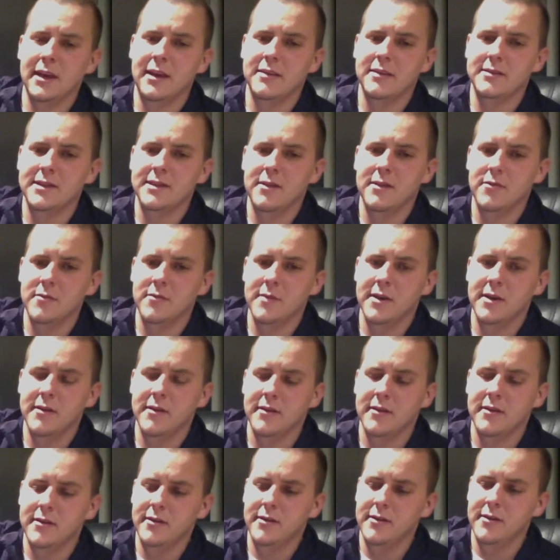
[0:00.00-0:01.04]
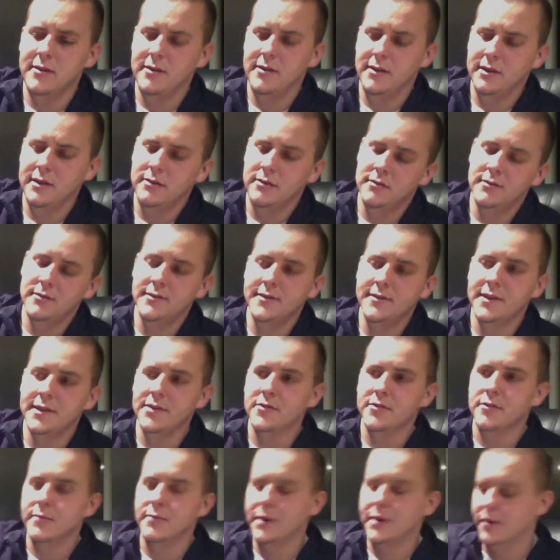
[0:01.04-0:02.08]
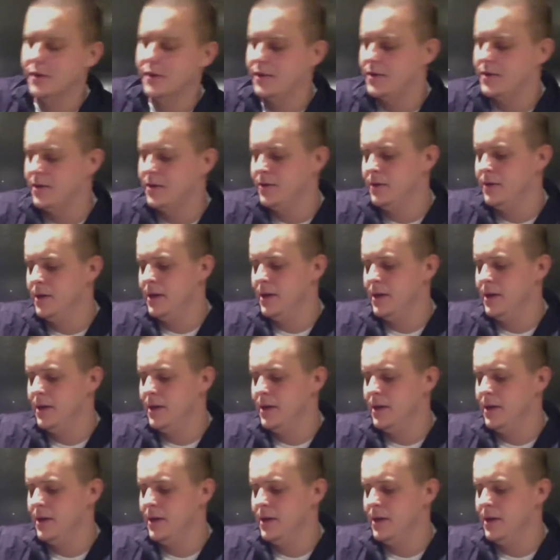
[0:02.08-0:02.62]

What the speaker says: out of South America. Well, Central America too.